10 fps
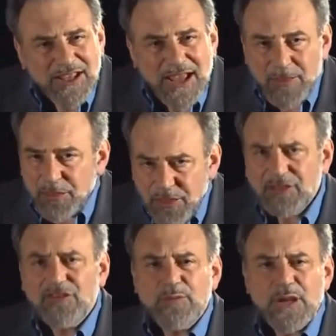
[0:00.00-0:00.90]
and
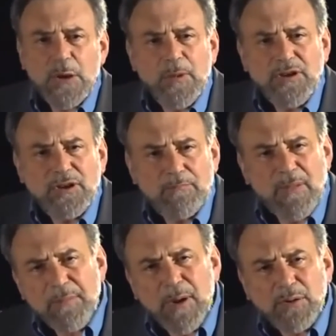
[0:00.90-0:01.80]
theatres reopened and
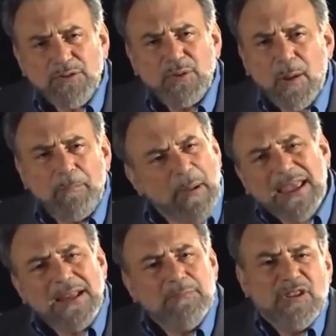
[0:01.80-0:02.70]
maypoles were
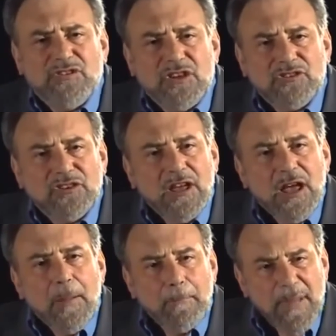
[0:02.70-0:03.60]
back in business.
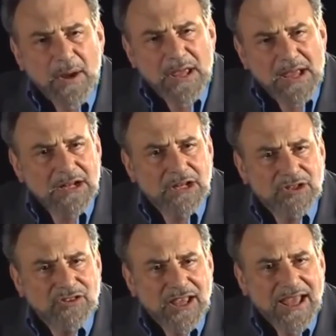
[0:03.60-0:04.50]
Merry
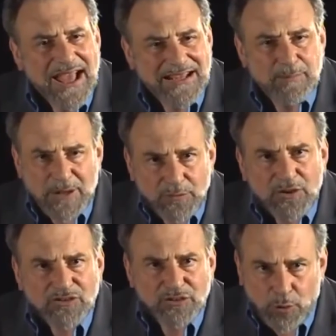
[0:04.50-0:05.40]
England had been
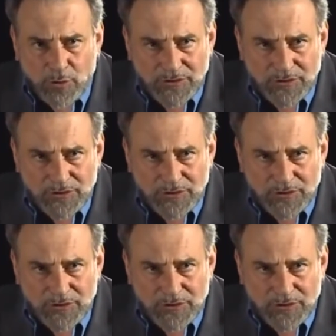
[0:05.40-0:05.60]
restored.